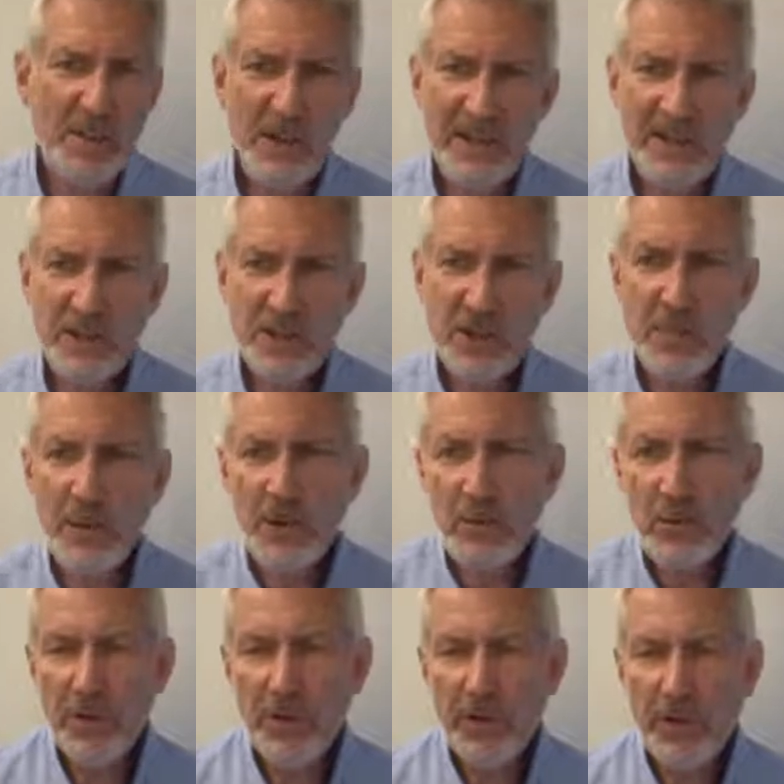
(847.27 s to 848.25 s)
Binder trimmer
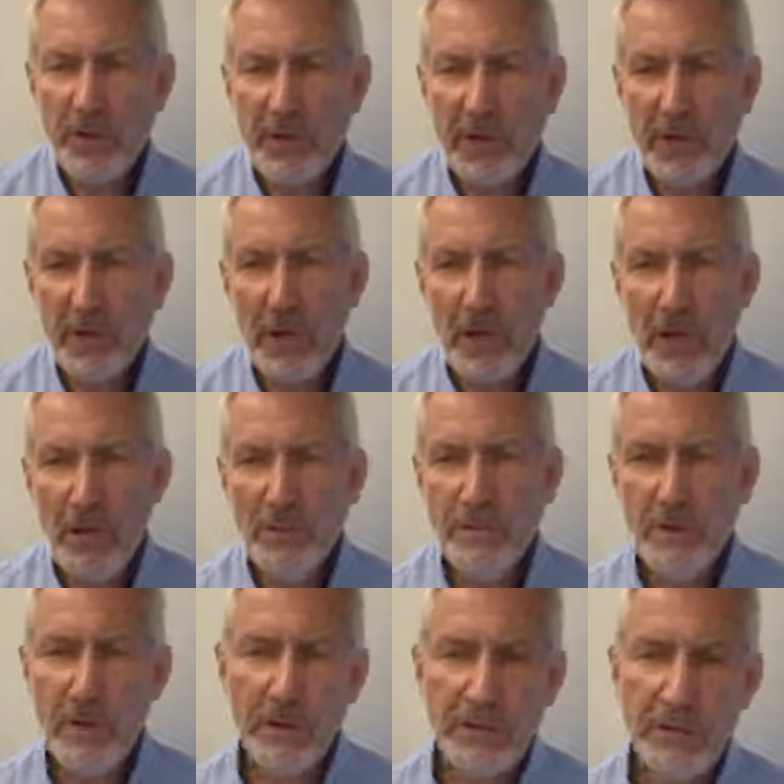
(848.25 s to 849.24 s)
was the
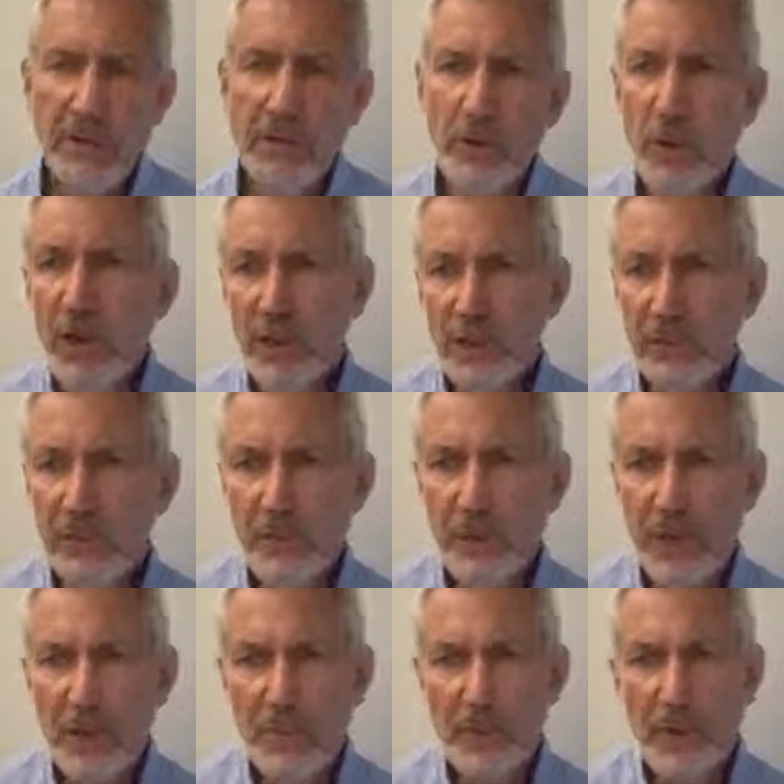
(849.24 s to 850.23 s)
first in the world to be
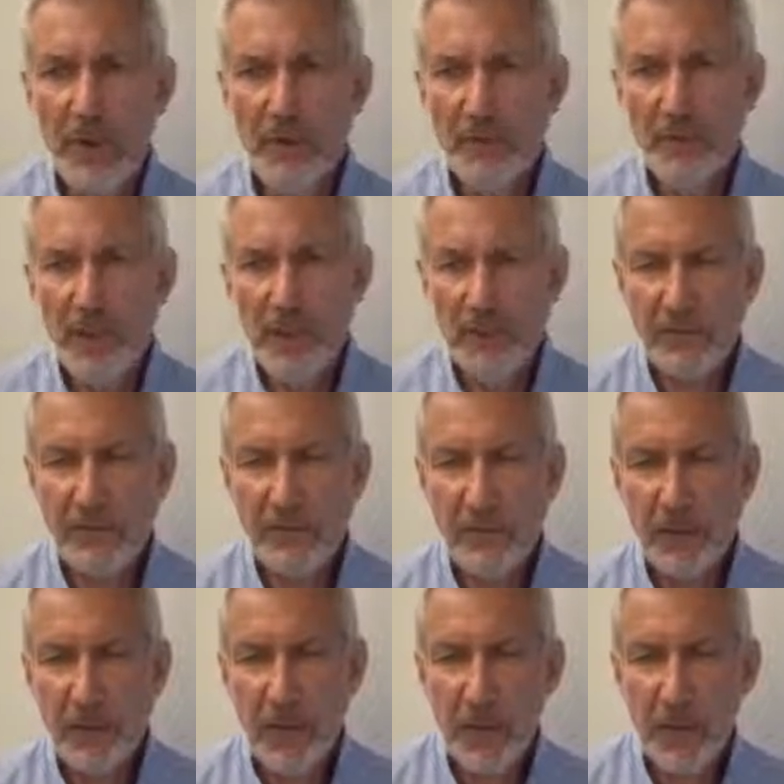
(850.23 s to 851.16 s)
able to process